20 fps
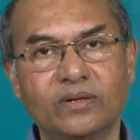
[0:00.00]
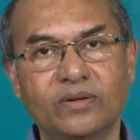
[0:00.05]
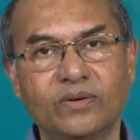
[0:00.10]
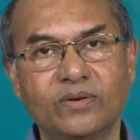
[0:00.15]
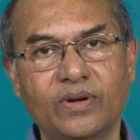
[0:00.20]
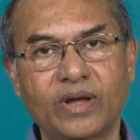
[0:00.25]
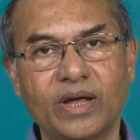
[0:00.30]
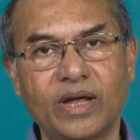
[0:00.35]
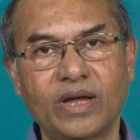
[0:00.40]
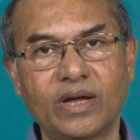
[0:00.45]

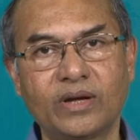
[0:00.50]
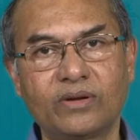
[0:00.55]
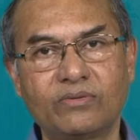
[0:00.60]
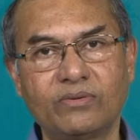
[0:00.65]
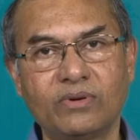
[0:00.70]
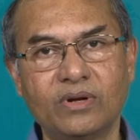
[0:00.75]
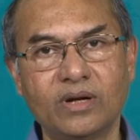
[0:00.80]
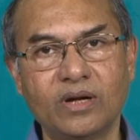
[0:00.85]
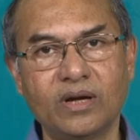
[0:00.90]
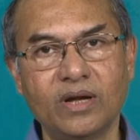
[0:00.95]
Okay, it
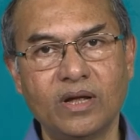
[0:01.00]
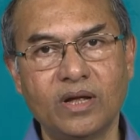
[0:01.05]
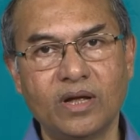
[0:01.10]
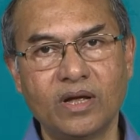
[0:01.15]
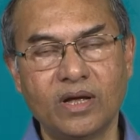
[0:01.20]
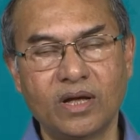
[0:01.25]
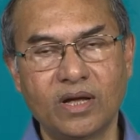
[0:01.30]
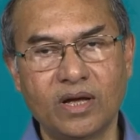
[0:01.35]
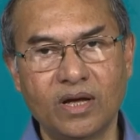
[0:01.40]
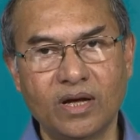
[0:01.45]
will
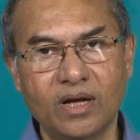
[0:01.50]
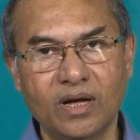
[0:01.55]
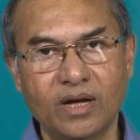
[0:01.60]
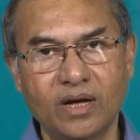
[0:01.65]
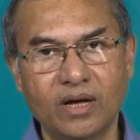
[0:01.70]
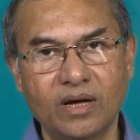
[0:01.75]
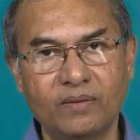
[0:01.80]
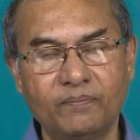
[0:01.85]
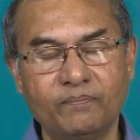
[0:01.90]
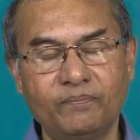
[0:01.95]

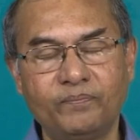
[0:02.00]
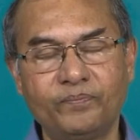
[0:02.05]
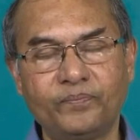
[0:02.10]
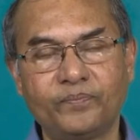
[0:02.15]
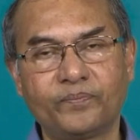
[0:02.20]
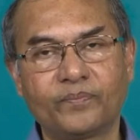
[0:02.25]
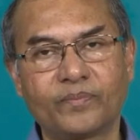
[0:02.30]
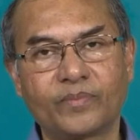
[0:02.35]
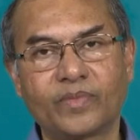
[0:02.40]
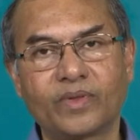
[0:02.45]
uh,
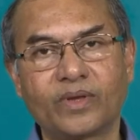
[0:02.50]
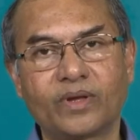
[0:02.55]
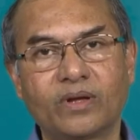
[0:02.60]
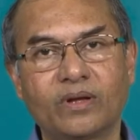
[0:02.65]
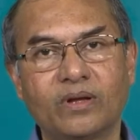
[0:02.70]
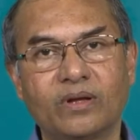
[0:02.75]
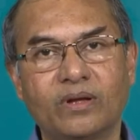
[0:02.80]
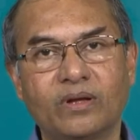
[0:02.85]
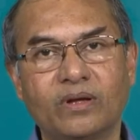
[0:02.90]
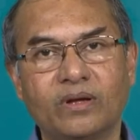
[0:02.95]
mm,
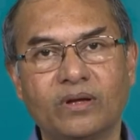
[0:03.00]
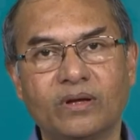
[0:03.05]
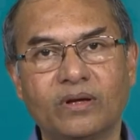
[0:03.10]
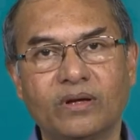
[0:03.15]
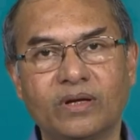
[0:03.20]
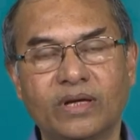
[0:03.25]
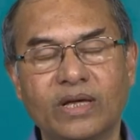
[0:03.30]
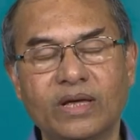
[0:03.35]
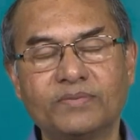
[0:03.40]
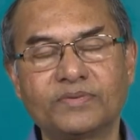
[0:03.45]

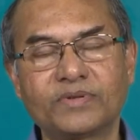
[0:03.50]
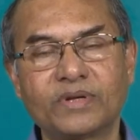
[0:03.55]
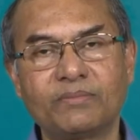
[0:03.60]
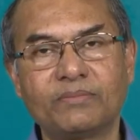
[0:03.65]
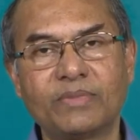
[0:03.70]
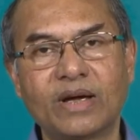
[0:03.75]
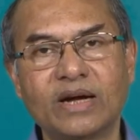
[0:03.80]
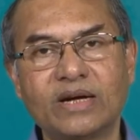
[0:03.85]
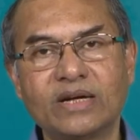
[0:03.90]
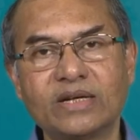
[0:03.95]
uh, give
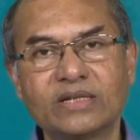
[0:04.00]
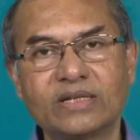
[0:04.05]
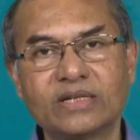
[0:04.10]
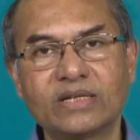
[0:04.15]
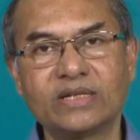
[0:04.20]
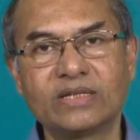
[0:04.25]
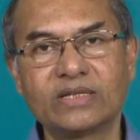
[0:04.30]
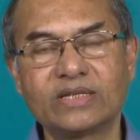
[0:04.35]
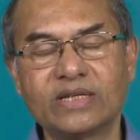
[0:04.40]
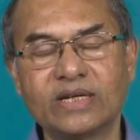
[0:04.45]
some
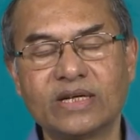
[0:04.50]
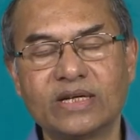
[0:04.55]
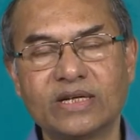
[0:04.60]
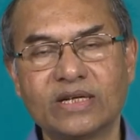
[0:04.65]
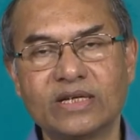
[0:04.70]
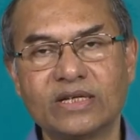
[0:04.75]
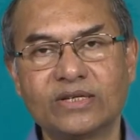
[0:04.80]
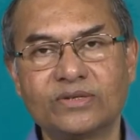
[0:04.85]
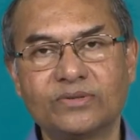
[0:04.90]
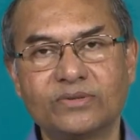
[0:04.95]
additional
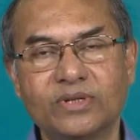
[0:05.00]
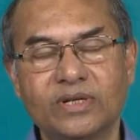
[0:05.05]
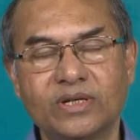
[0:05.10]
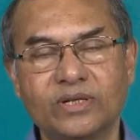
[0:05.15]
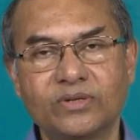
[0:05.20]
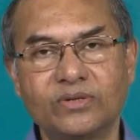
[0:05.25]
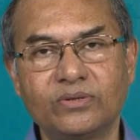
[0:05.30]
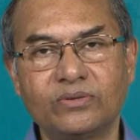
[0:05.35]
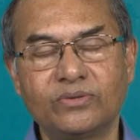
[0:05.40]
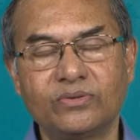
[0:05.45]
signal to the
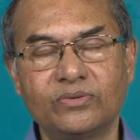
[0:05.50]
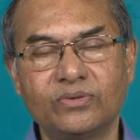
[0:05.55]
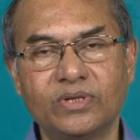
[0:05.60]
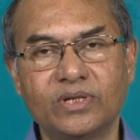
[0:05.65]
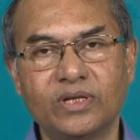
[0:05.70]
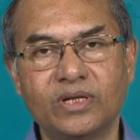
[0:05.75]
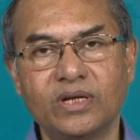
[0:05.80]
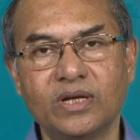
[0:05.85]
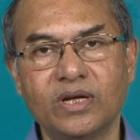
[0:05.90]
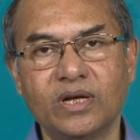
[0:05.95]
to
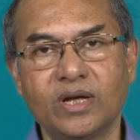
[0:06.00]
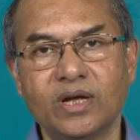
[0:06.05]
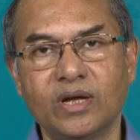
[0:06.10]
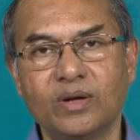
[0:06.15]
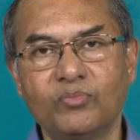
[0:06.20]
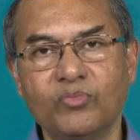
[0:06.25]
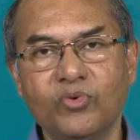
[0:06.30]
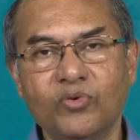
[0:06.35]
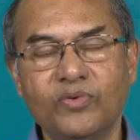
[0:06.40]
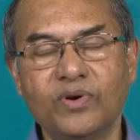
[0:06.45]
the
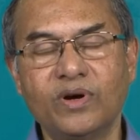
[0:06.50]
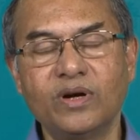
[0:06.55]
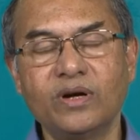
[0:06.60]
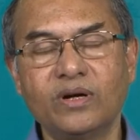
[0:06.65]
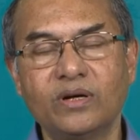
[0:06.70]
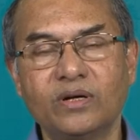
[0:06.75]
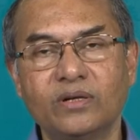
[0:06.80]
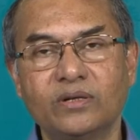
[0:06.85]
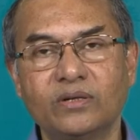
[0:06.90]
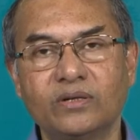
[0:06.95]
mover
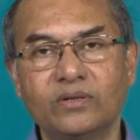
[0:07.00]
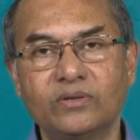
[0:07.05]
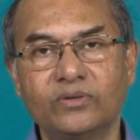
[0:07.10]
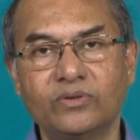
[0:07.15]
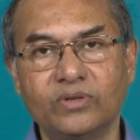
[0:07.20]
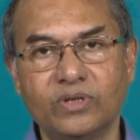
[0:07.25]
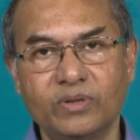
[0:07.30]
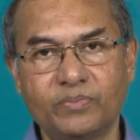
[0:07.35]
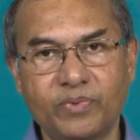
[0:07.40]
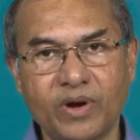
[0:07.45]

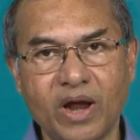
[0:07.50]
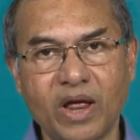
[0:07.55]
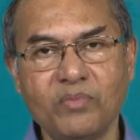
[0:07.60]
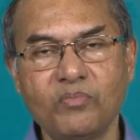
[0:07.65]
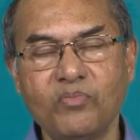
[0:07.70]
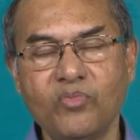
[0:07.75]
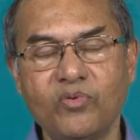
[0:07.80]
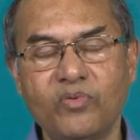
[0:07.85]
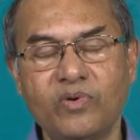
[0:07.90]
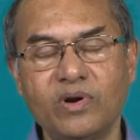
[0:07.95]
to the
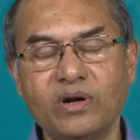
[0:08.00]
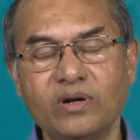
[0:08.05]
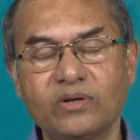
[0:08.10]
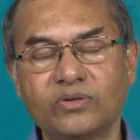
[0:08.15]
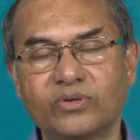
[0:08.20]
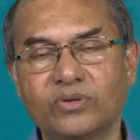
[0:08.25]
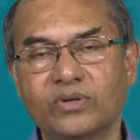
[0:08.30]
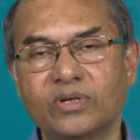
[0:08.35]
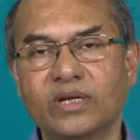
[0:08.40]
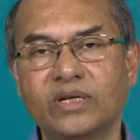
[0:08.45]
prime mover
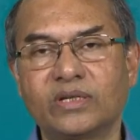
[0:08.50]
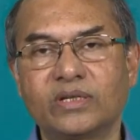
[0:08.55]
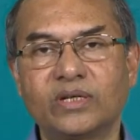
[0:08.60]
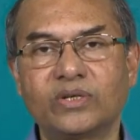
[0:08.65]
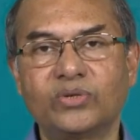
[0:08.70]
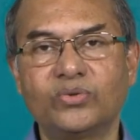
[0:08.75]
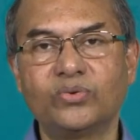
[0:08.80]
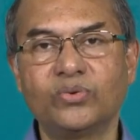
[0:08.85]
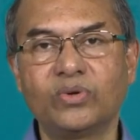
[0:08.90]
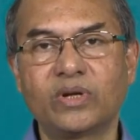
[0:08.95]
so that the
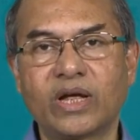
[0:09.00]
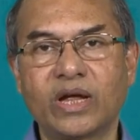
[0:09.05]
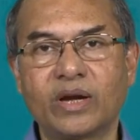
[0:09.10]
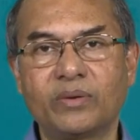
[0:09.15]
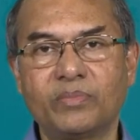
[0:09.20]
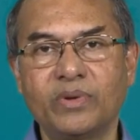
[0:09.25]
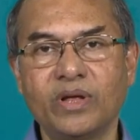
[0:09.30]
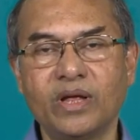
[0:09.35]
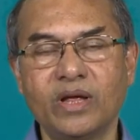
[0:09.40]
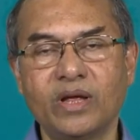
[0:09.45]
tool can
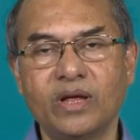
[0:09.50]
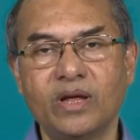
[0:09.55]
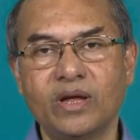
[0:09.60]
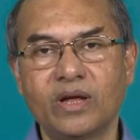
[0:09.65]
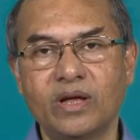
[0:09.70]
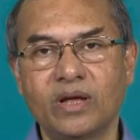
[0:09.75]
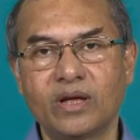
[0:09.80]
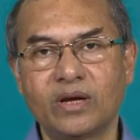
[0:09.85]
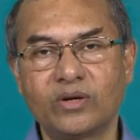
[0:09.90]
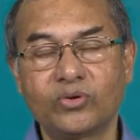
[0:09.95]
be
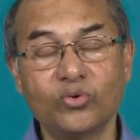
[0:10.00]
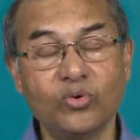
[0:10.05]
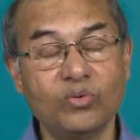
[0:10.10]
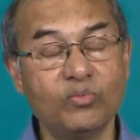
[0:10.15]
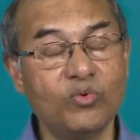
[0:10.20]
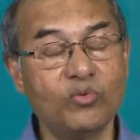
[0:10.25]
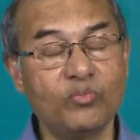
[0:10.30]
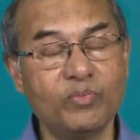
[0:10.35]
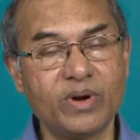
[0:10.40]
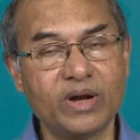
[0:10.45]
uh, tool
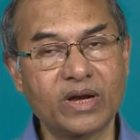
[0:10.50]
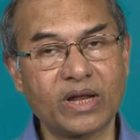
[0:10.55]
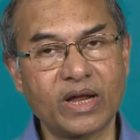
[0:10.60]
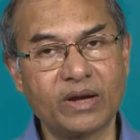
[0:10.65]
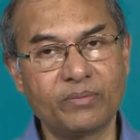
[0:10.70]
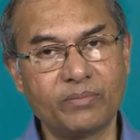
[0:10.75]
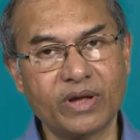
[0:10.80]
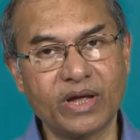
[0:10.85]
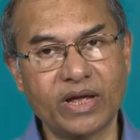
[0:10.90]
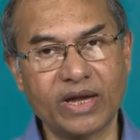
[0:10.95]
movement
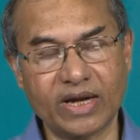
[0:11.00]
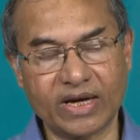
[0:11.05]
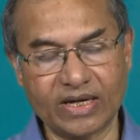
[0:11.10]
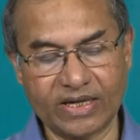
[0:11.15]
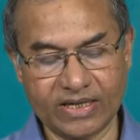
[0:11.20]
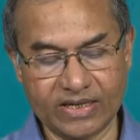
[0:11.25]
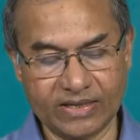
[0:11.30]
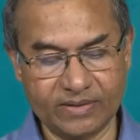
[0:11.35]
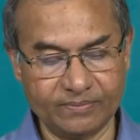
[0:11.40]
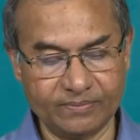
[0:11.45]
can be corrected.